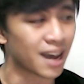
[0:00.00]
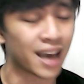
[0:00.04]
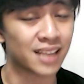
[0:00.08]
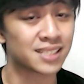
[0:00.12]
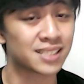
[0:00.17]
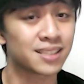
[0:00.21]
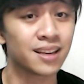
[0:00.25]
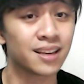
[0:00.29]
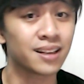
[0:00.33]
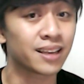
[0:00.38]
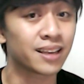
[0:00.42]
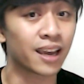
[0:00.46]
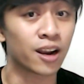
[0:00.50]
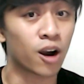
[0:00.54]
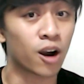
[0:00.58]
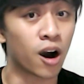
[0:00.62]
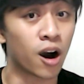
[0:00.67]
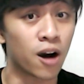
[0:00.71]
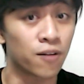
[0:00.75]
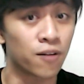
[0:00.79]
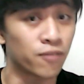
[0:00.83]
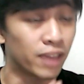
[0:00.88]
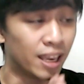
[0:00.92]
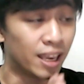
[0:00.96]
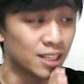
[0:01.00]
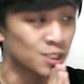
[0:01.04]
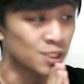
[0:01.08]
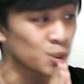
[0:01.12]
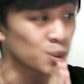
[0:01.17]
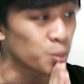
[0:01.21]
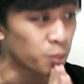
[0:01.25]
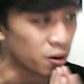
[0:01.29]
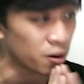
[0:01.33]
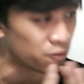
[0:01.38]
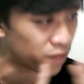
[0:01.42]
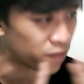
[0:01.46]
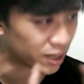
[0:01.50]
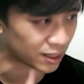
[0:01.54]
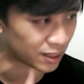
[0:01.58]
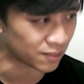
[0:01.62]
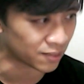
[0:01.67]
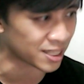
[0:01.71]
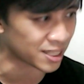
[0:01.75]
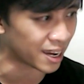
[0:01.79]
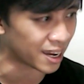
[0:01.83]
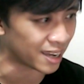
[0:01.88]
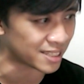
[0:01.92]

I still get off a super effective sky